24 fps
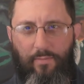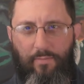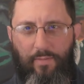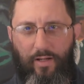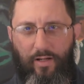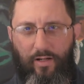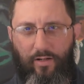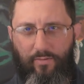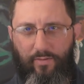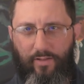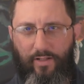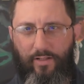I'm
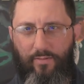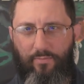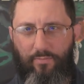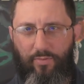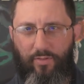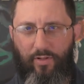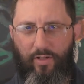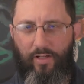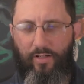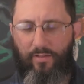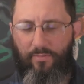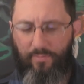better at reading
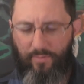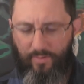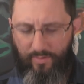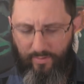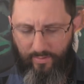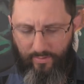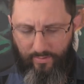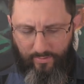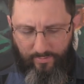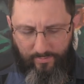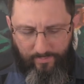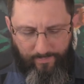printed
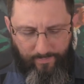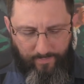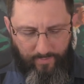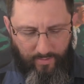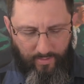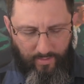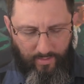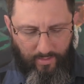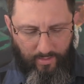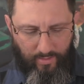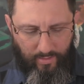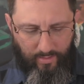material.
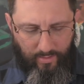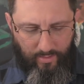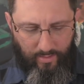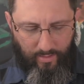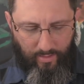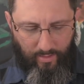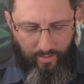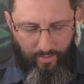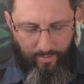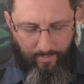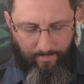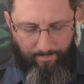
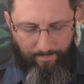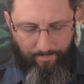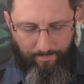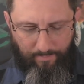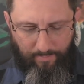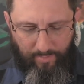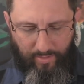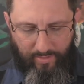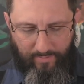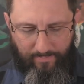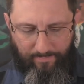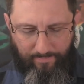Um,
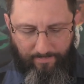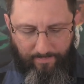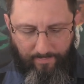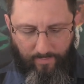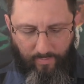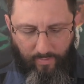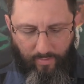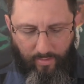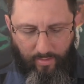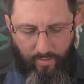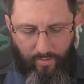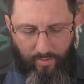but
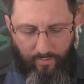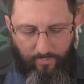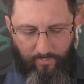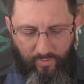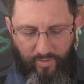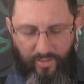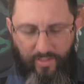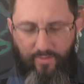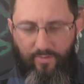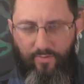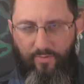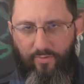
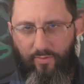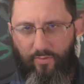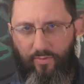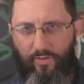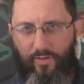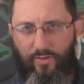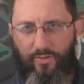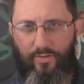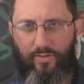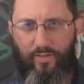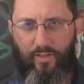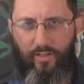reading through
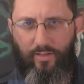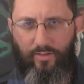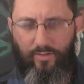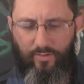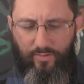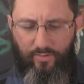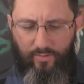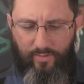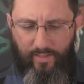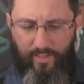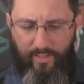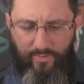this thing,
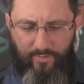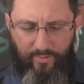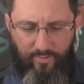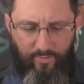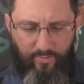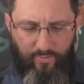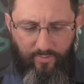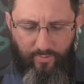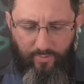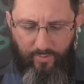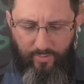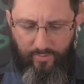just
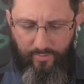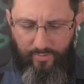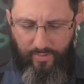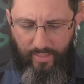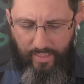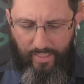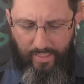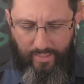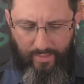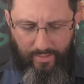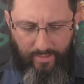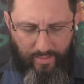glancing through it,
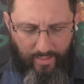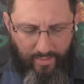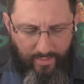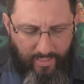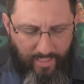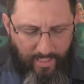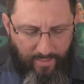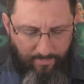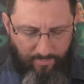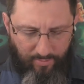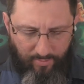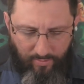and I
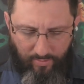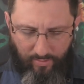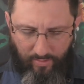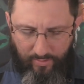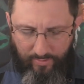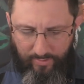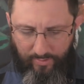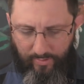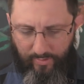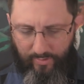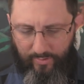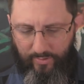came
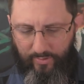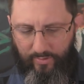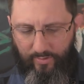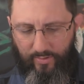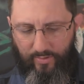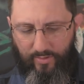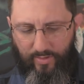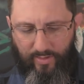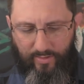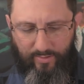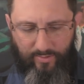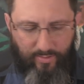across this
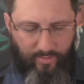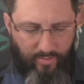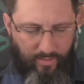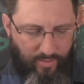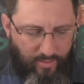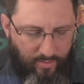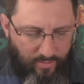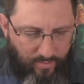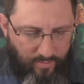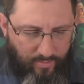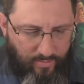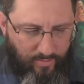statistic
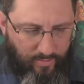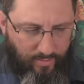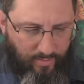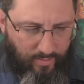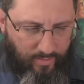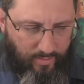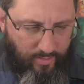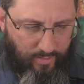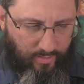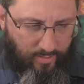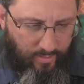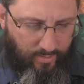here,
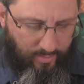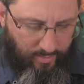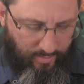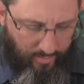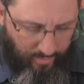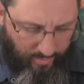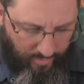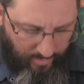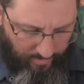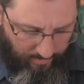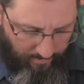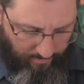
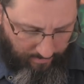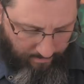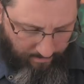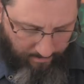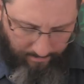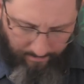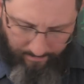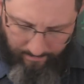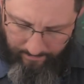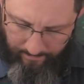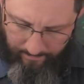um,